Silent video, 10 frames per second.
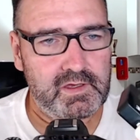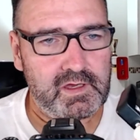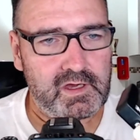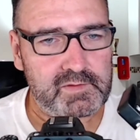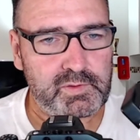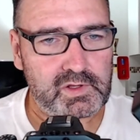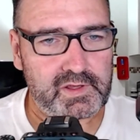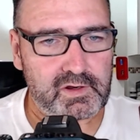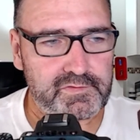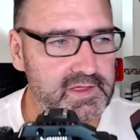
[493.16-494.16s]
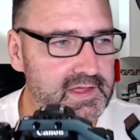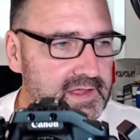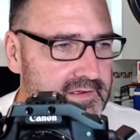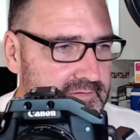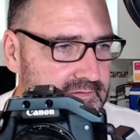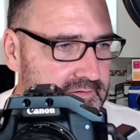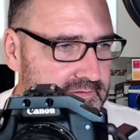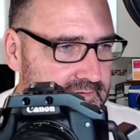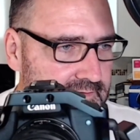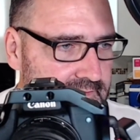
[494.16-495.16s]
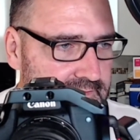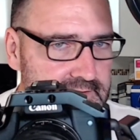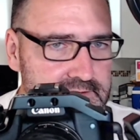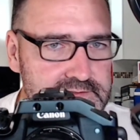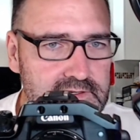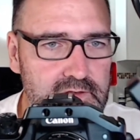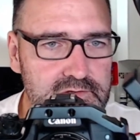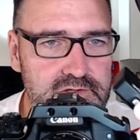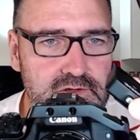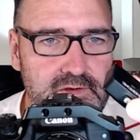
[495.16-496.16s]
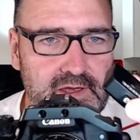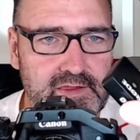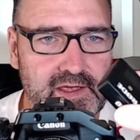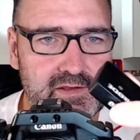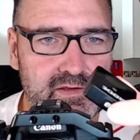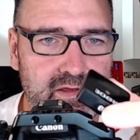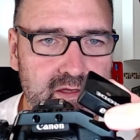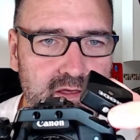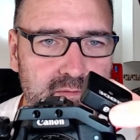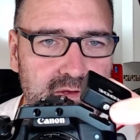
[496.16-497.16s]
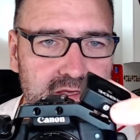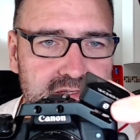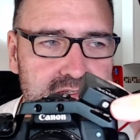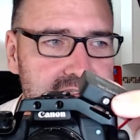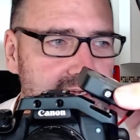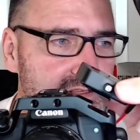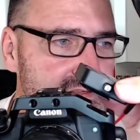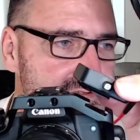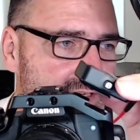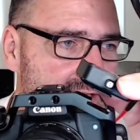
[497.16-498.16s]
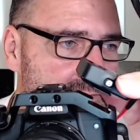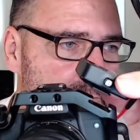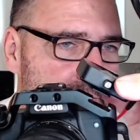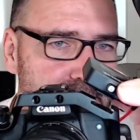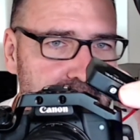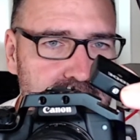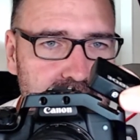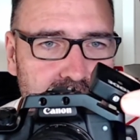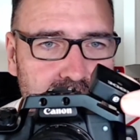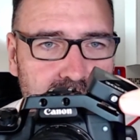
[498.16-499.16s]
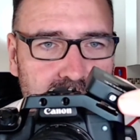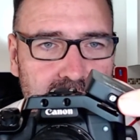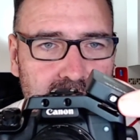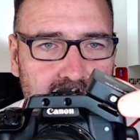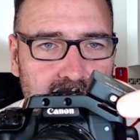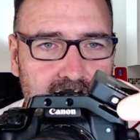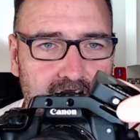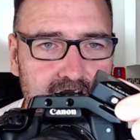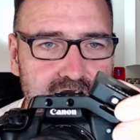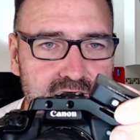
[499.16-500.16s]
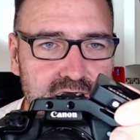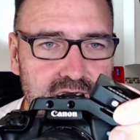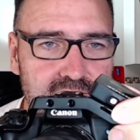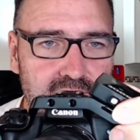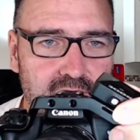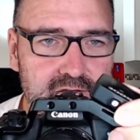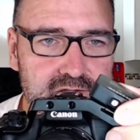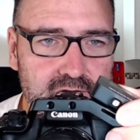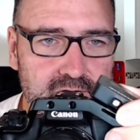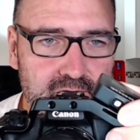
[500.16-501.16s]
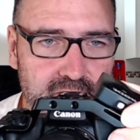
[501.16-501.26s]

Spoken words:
I'll pull that off there. There's the cold shoe, and that is exactly the same width and just slides on